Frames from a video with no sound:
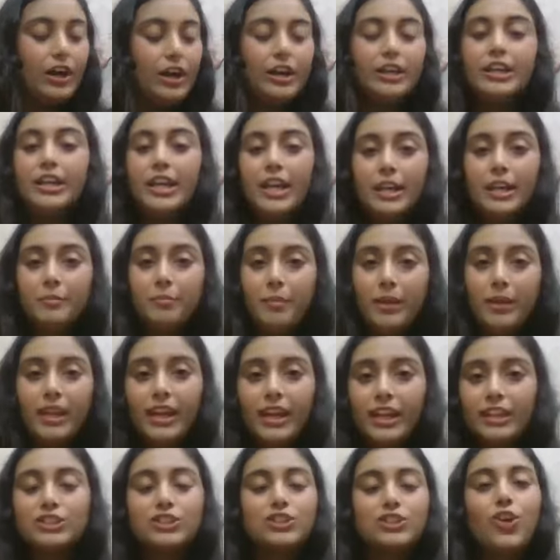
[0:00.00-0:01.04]
DNB
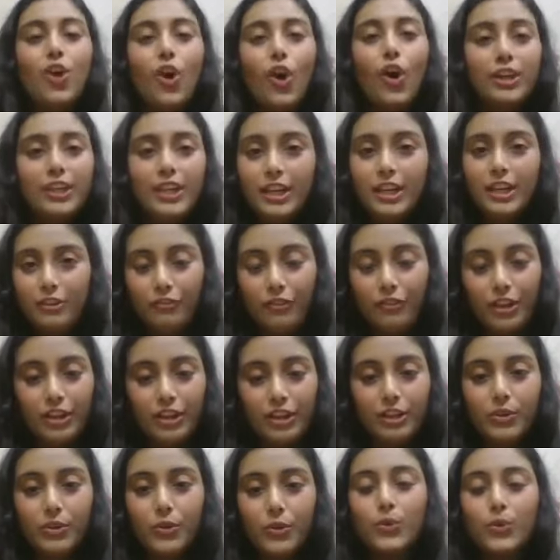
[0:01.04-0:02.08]
is not an
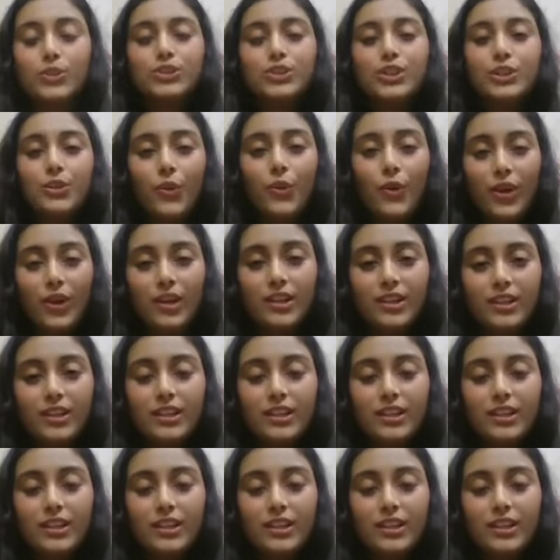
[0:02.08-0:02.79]
inferior course at all.